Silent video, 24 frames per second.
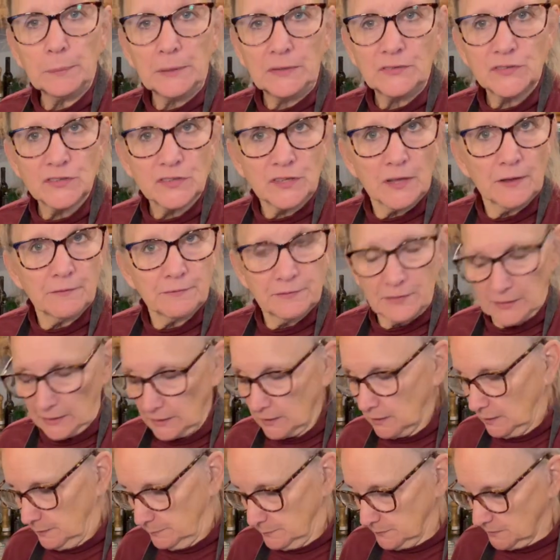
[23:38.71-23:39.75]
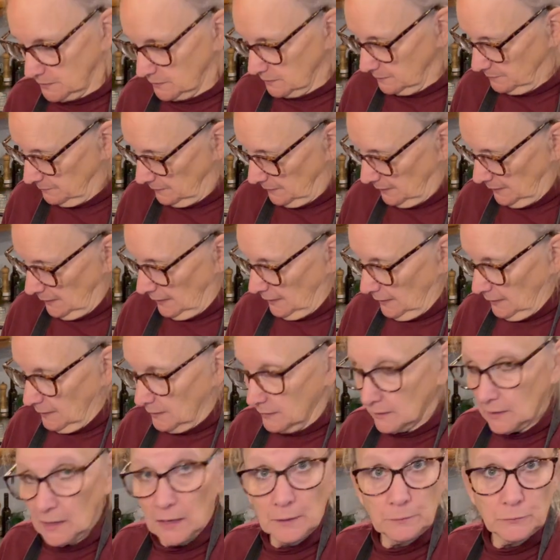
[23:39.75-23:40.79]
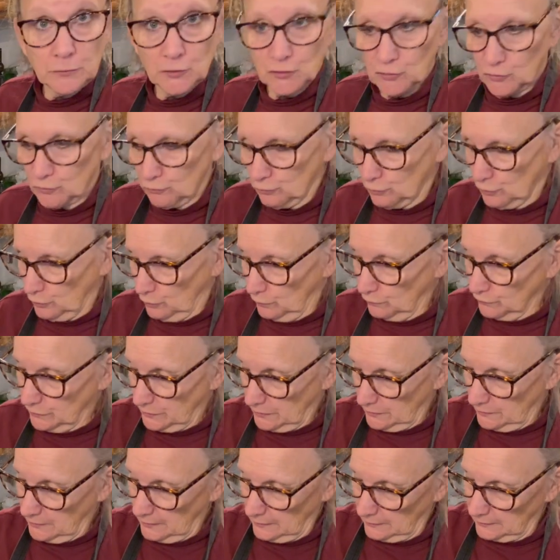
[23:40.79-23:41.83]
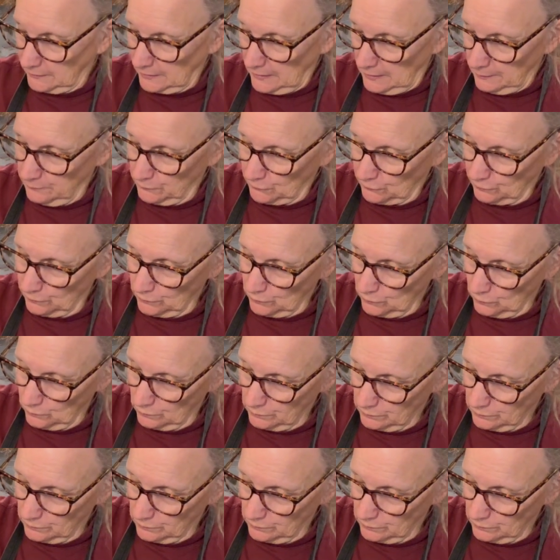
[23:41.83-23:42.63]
stuff that comes through, that came through.